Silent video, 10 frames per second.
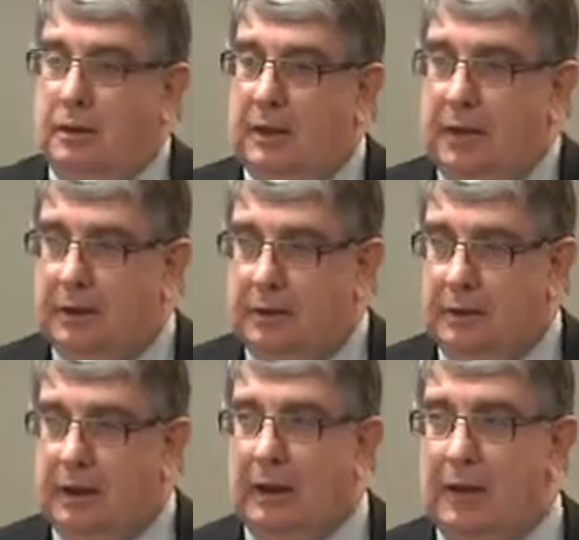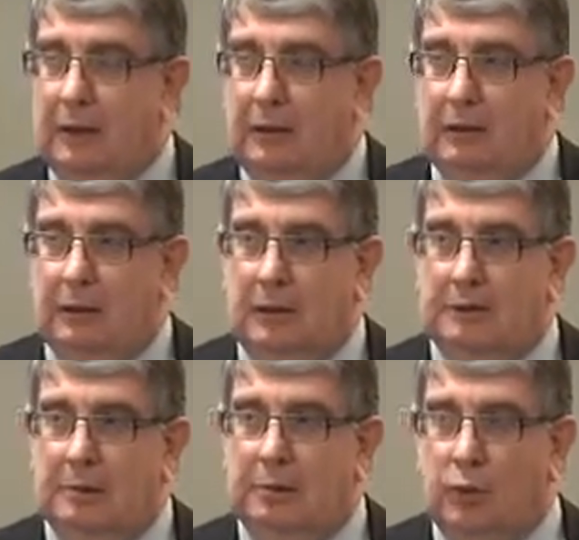and
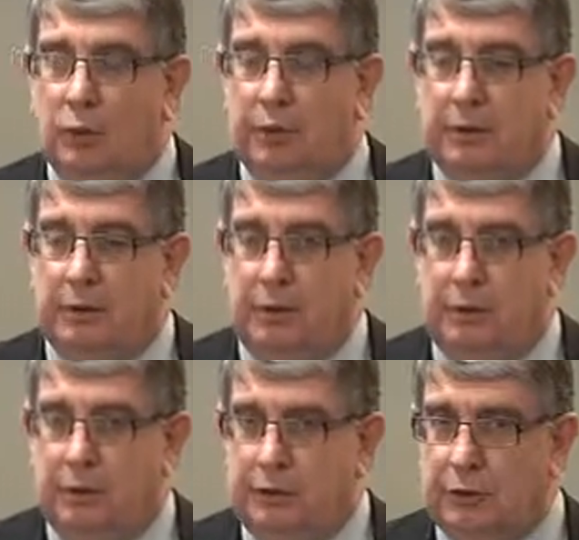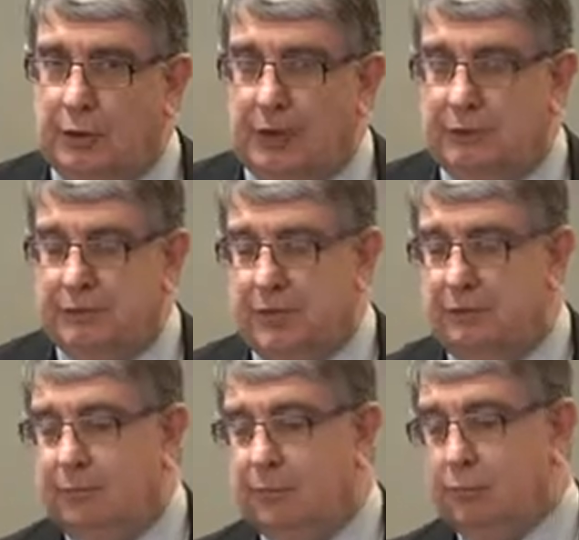it's important that you do have
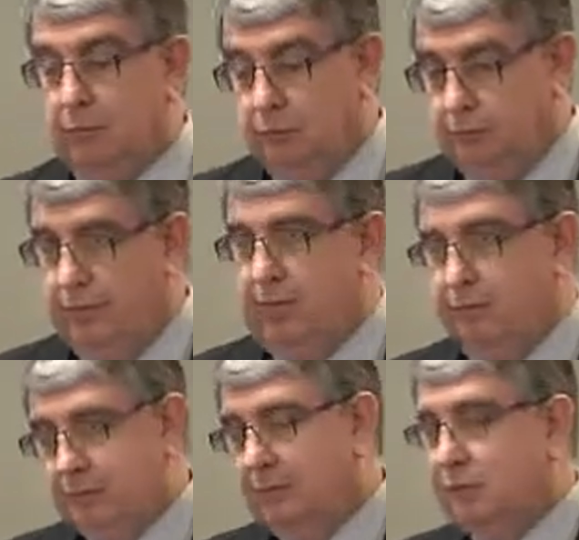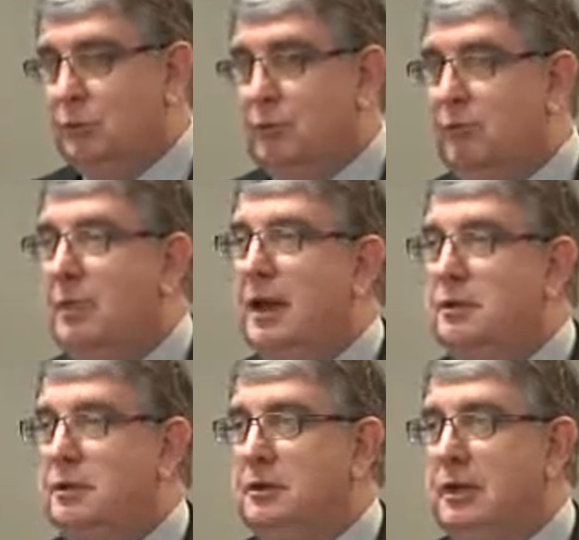some sort of
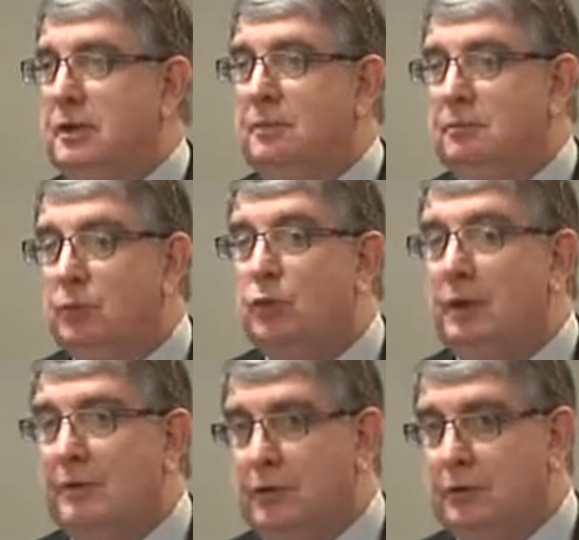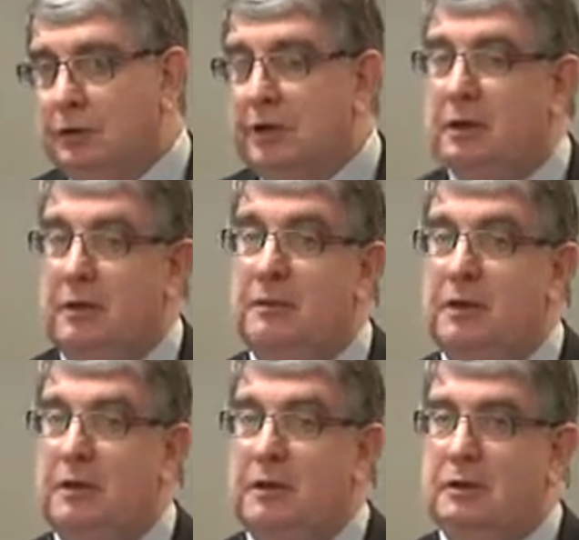margin there build up over time
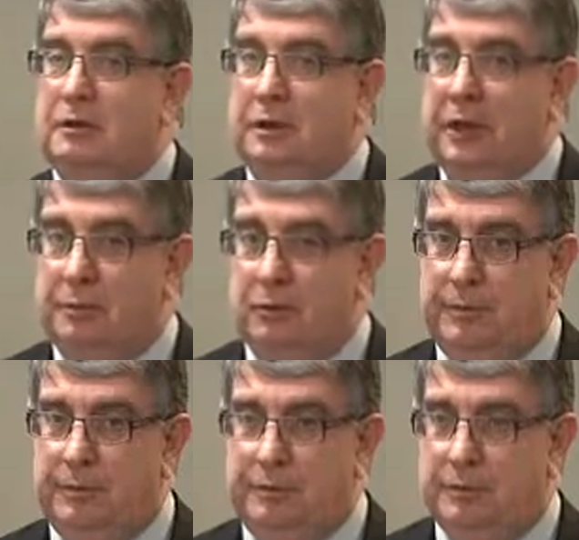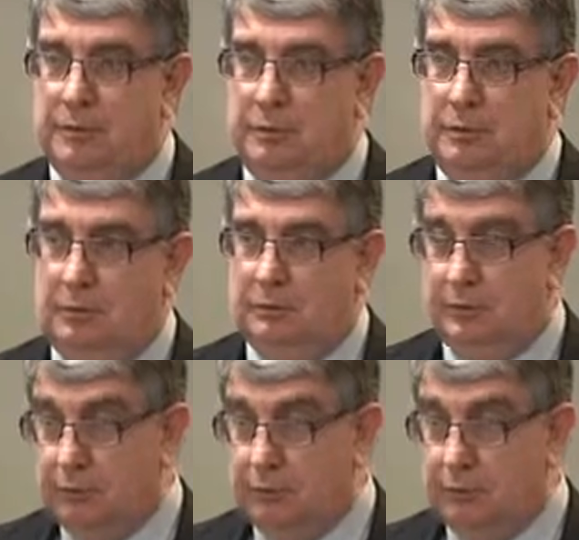to enable the business to